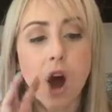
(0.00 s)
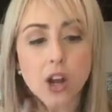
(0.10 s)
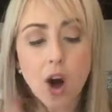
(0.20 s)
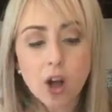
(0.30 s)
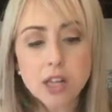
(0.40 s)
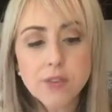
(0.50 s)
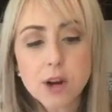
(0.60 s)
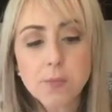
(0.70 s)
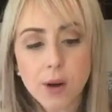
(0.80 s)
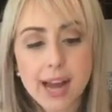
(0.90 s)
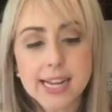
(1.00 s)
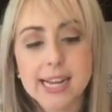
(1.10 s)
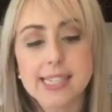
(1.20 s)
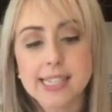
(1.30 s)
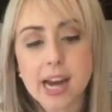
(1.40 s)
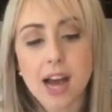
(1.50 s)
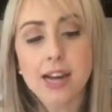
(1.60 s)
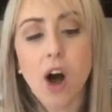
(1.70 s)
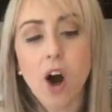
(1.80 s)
all of your bread gets done